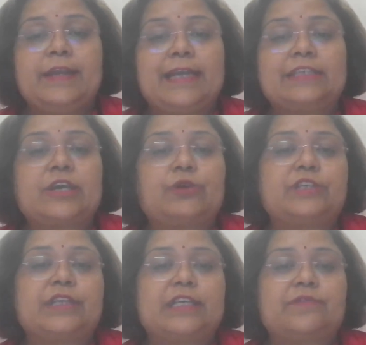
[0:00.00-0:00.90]
Next
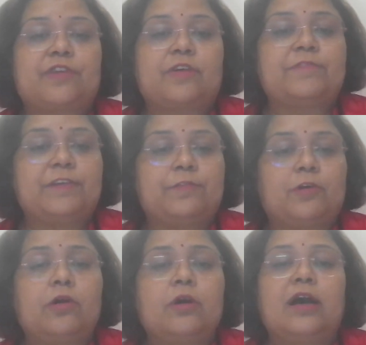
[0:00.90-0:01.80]
question is from
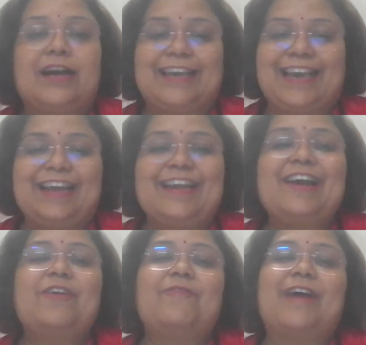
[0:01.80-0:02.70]
Vivo. Again,
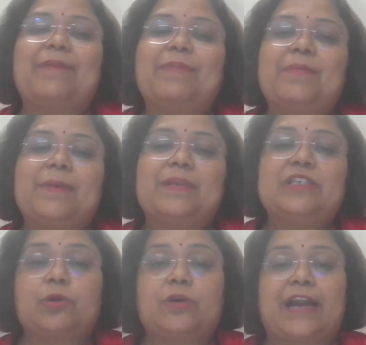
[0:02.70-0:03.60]
why my baby
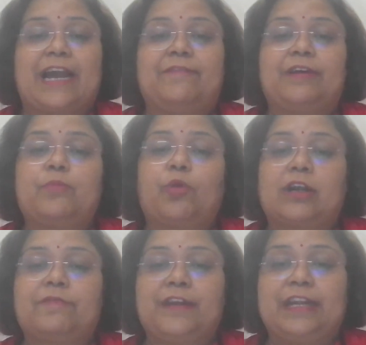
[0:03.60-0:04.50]
so crying when
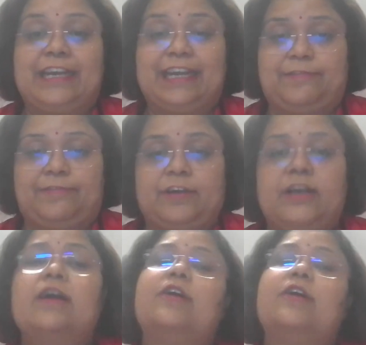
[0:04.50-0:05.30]
bottle feeding leave?